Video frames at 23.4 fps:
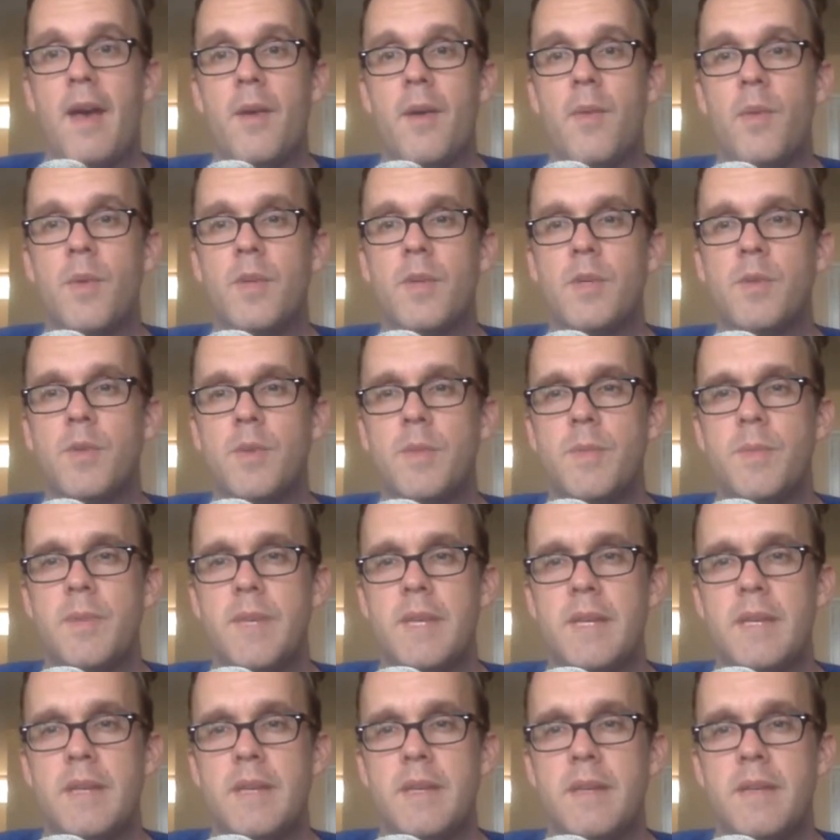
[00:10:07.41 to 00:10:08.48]
which would
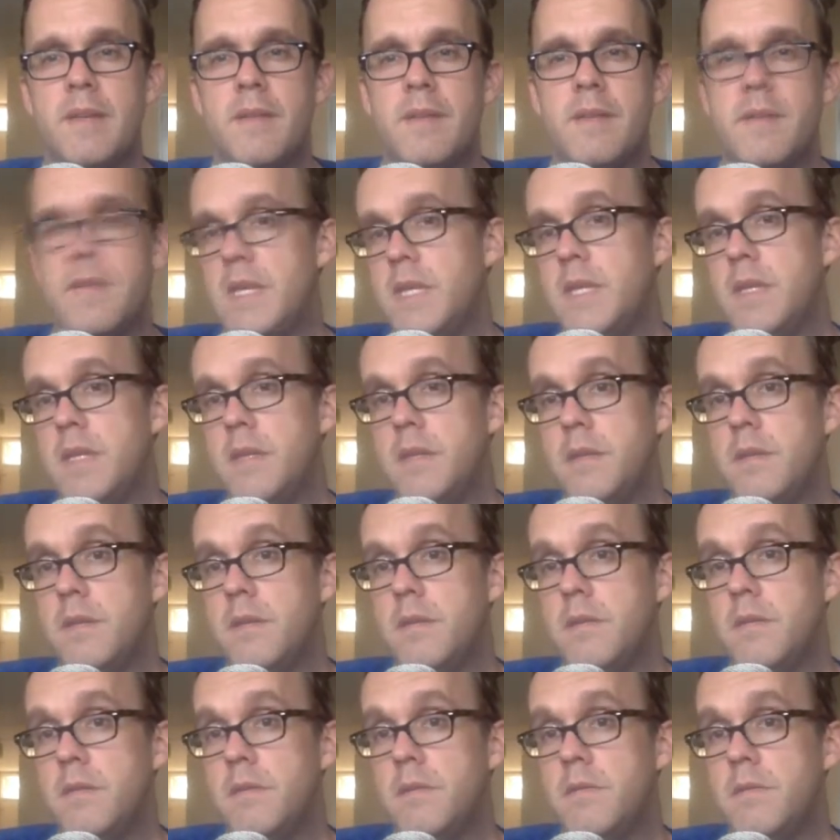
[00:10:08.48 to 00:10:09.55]
be
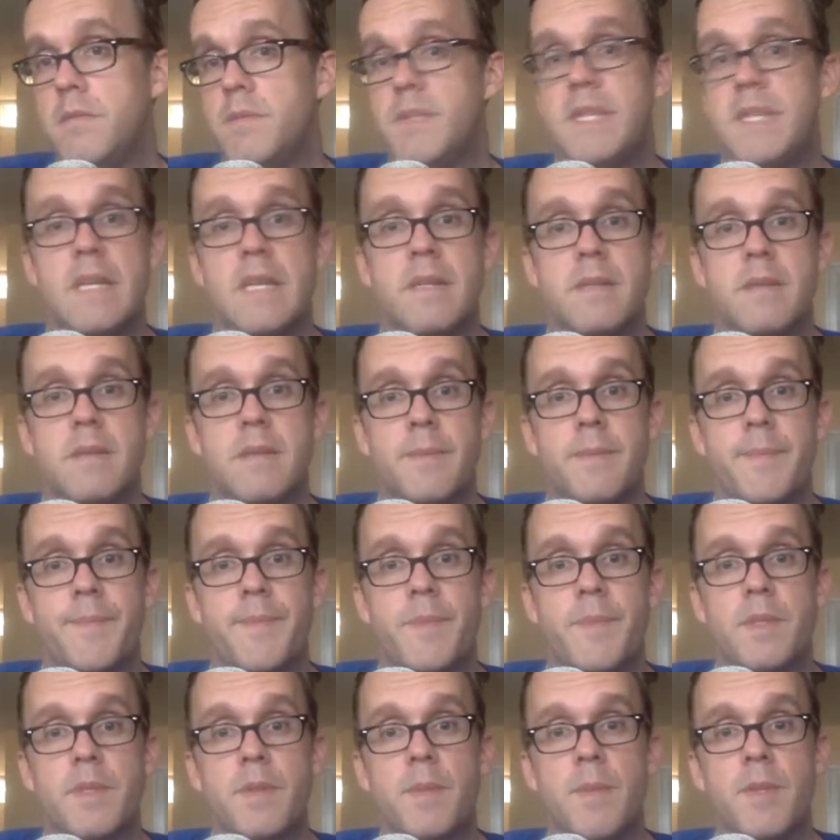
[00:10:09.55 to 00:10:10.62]
the 6th.
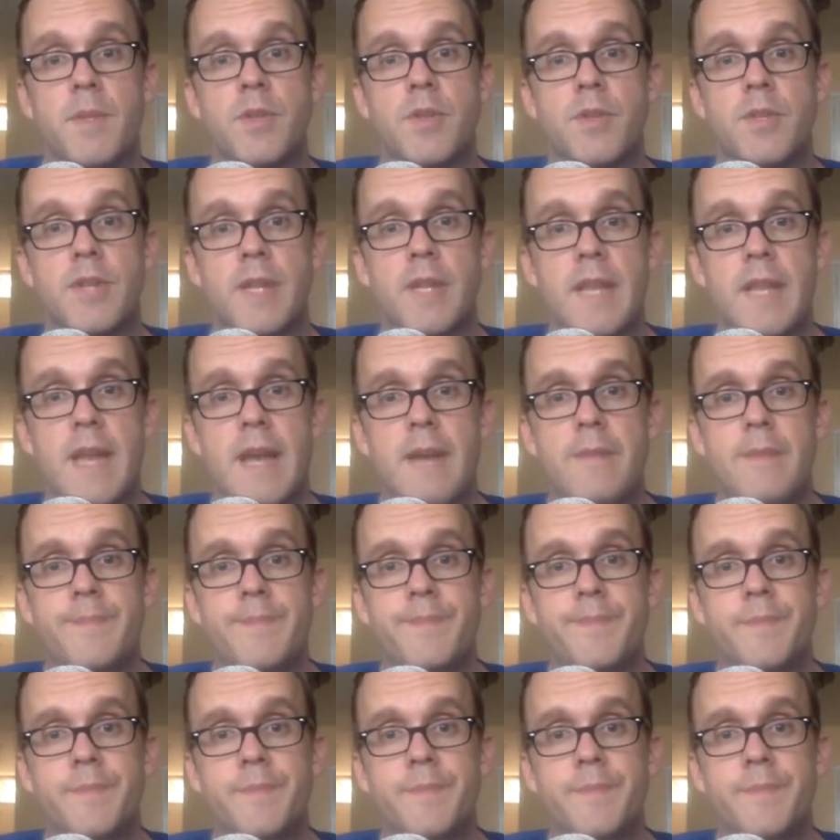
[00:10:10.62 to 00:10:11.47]
So make sure you check that out.